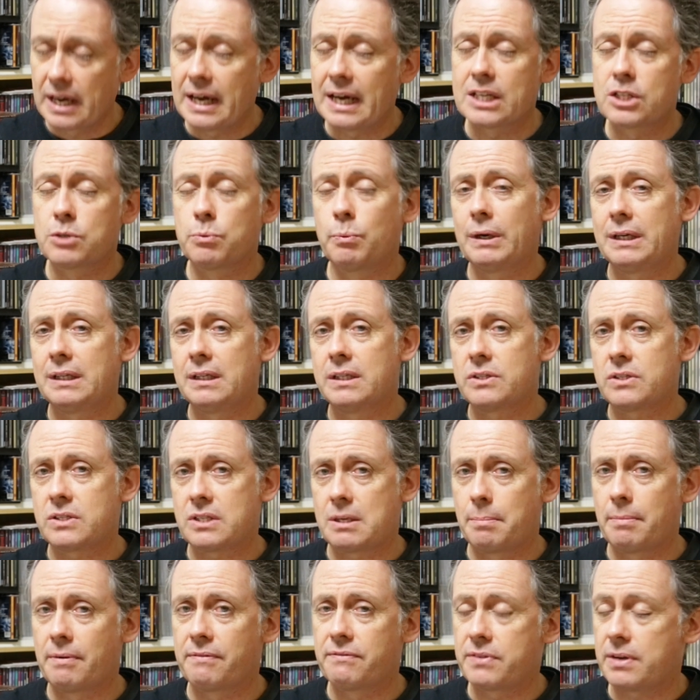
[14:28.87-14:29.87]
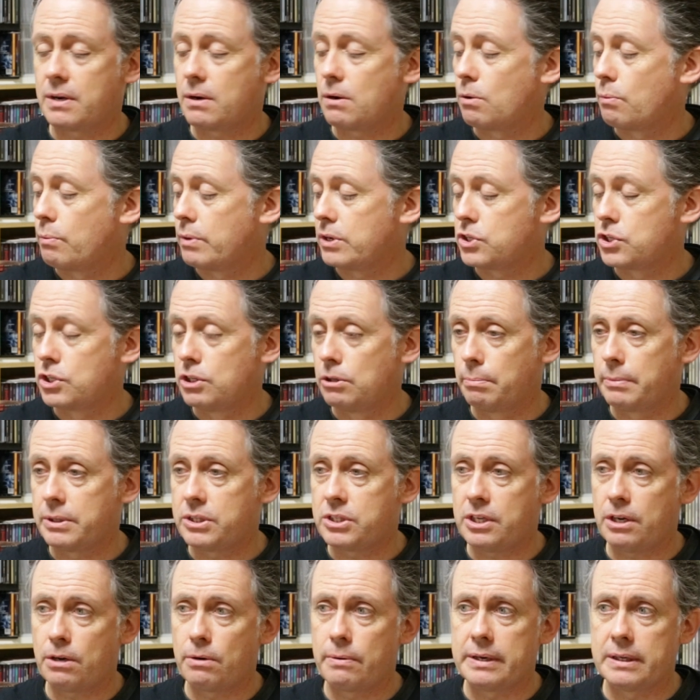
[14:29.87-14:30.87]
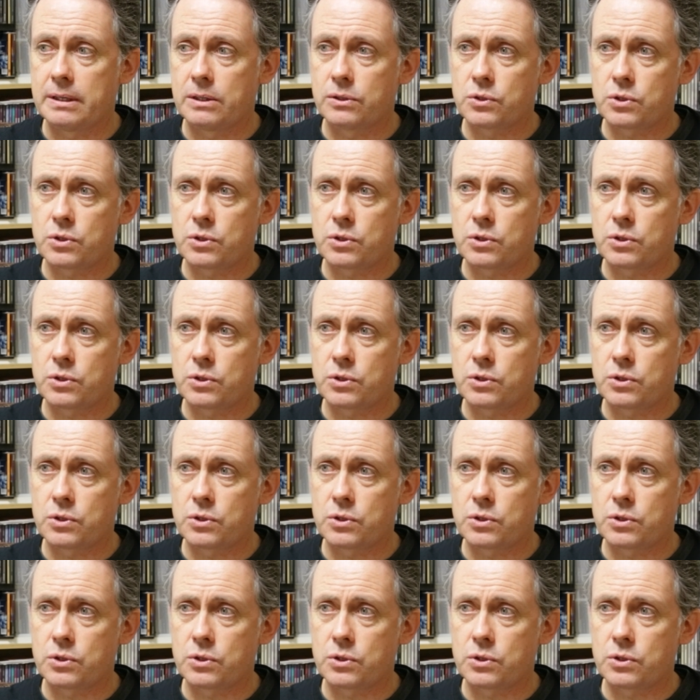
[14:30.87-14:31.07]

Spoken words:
as well as some of their original material.